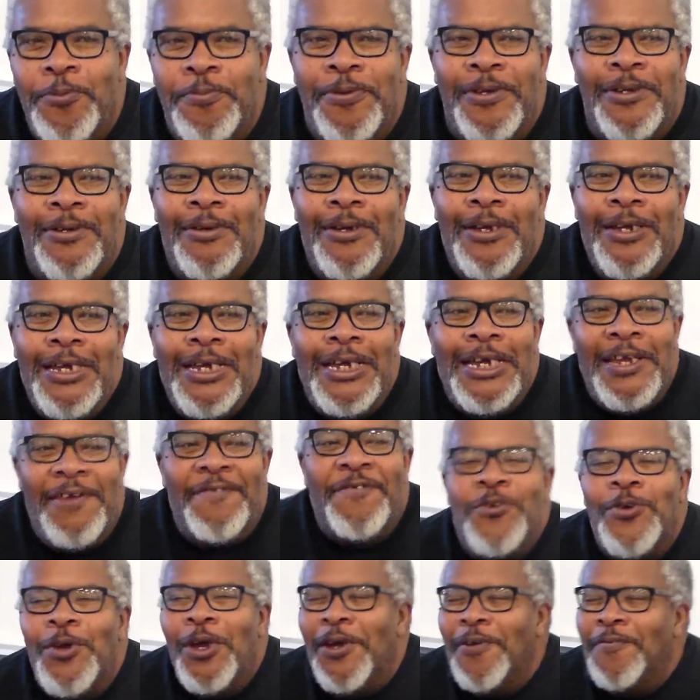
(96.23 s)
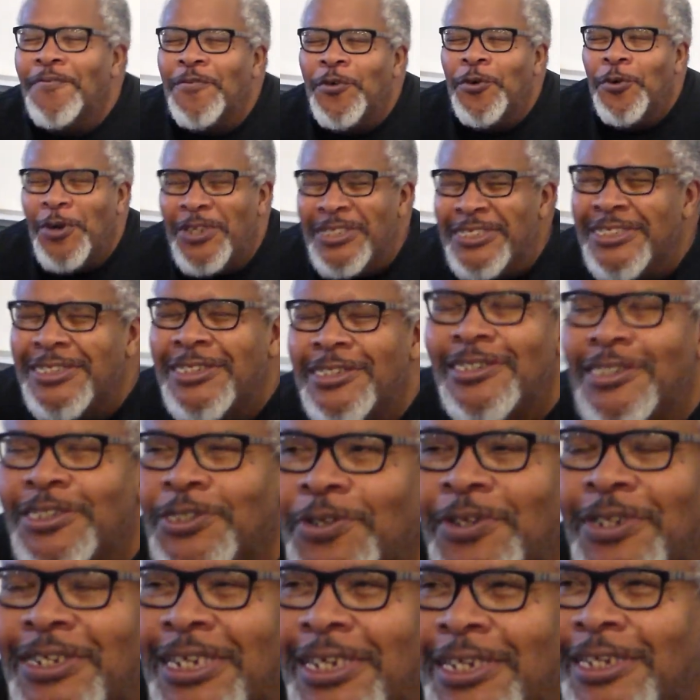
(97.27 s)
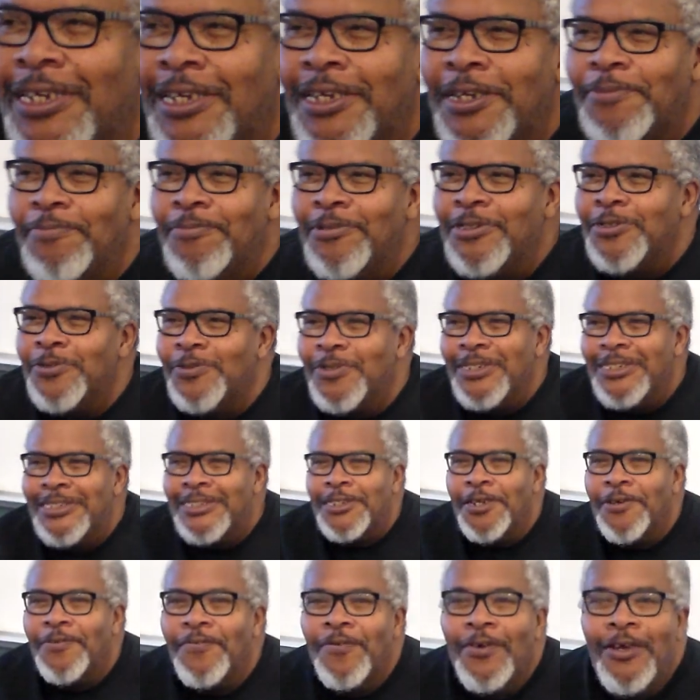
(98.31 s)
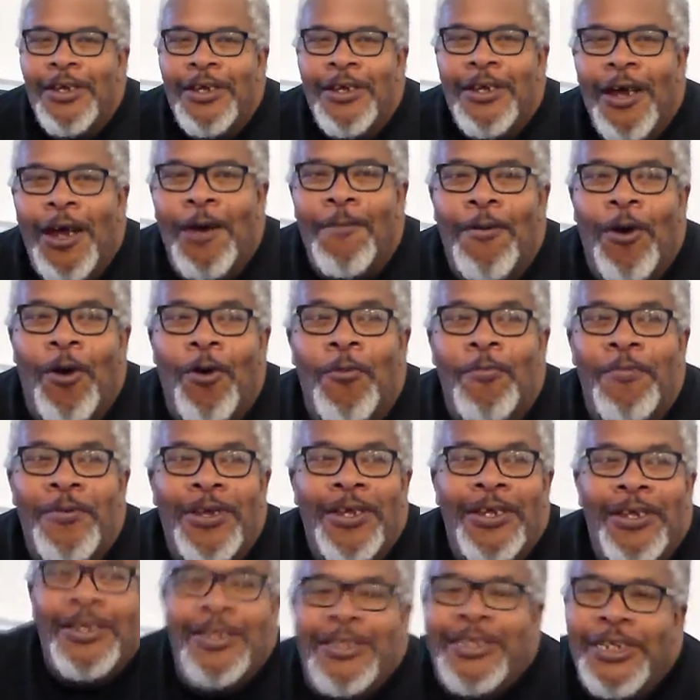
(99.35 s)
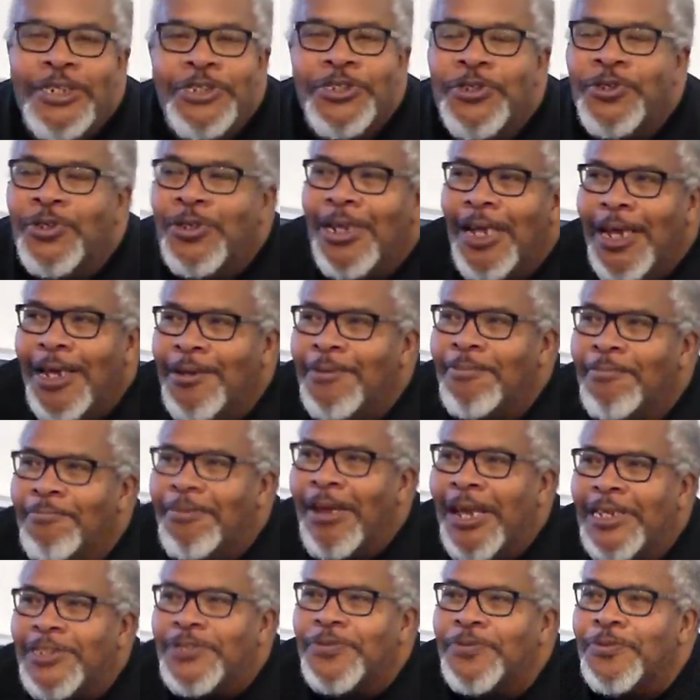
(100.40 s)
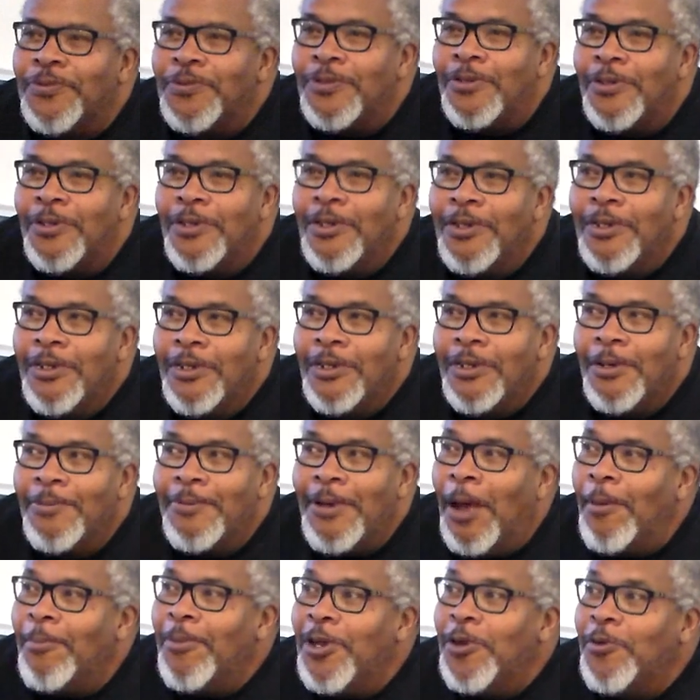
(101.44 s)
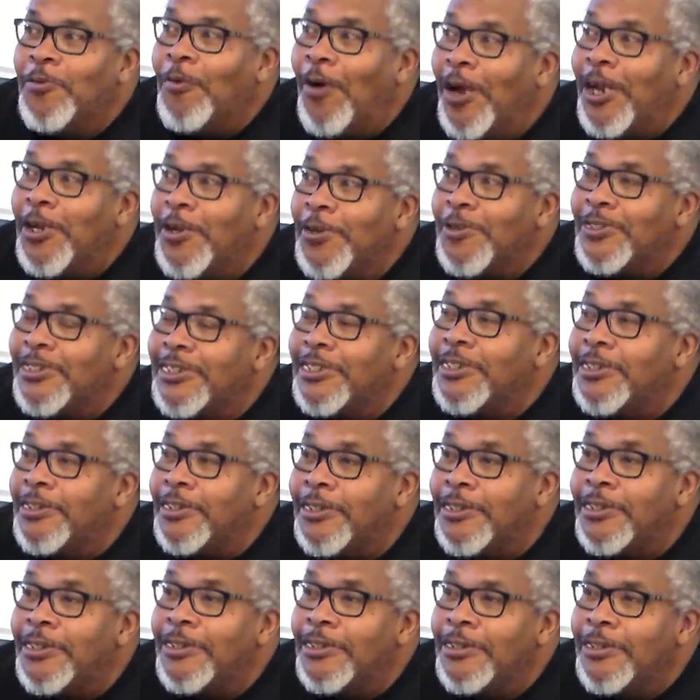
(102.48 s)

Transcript: hoping, if you have questions or anything in between stuff, I'm hoping that you're not bashful. I mean, how many writers here?